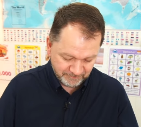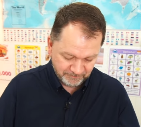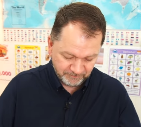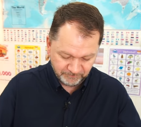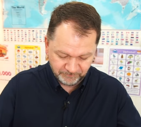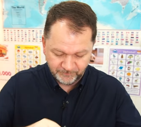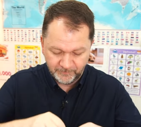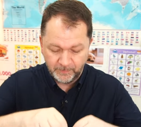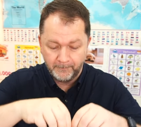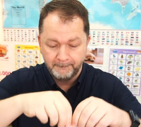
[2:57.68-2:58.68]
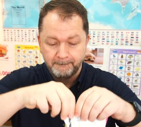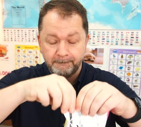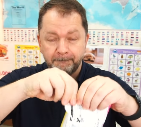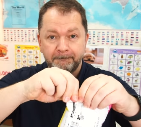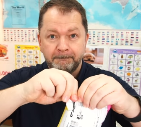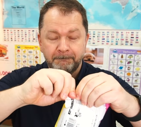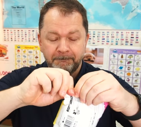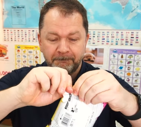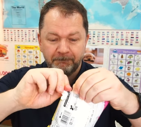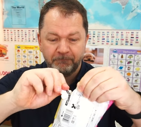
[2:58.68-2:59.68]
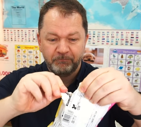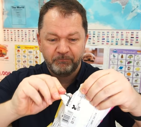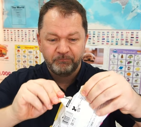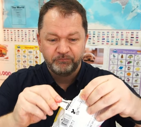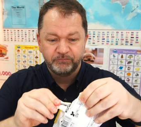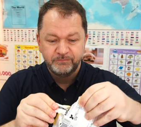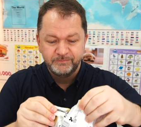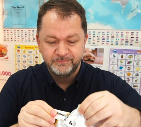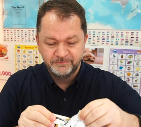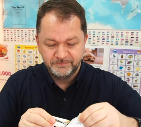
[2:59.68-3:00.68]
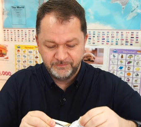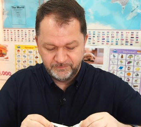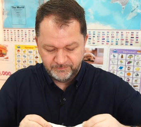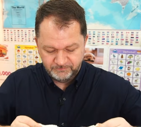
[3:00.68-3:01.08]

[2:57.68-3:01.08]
[no speech]